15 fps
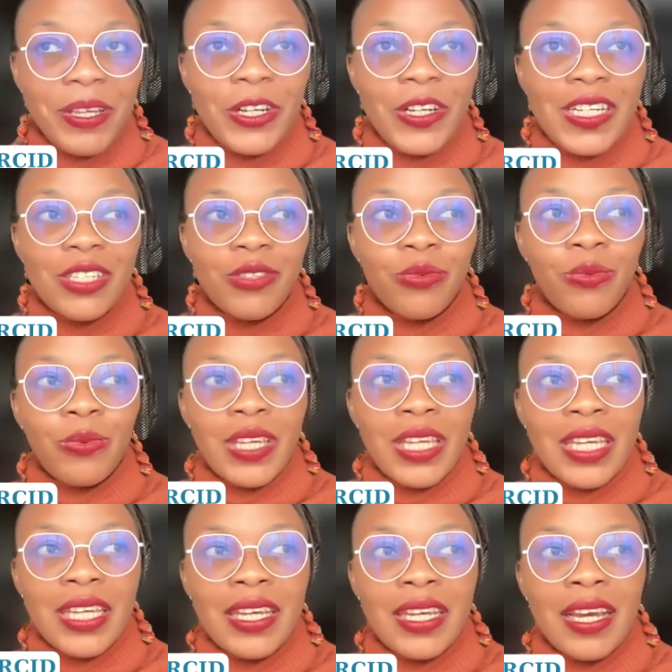because
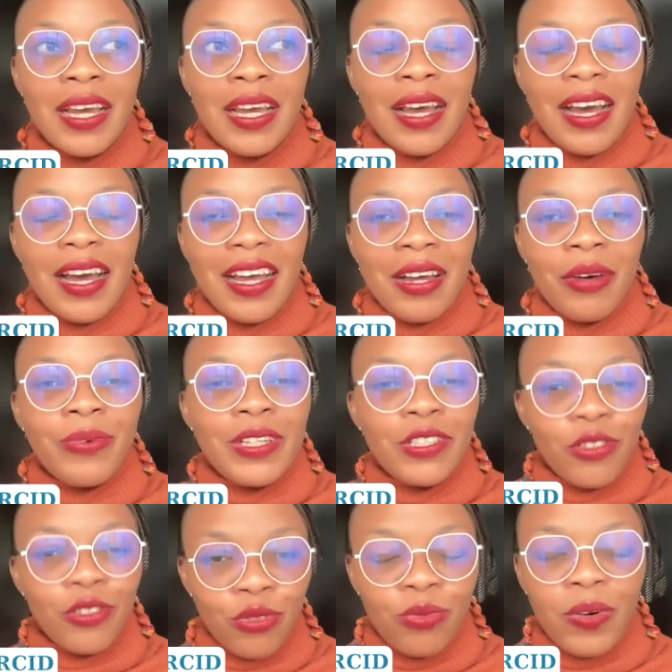we're
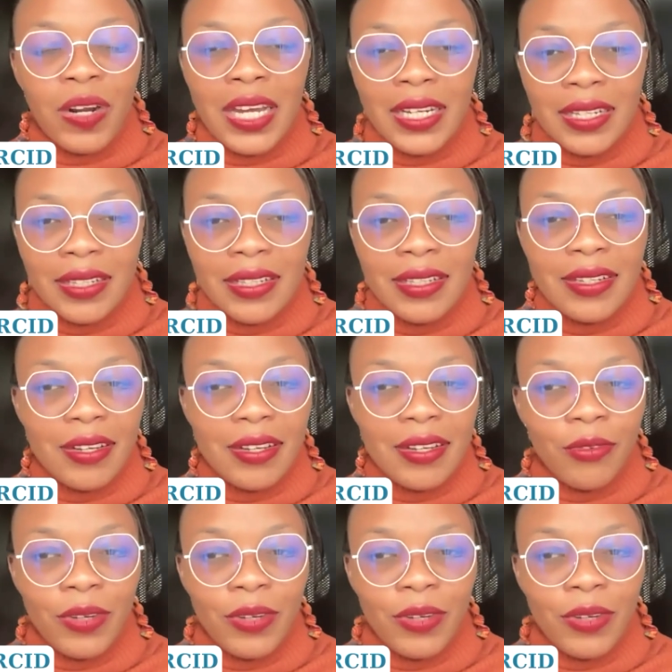trying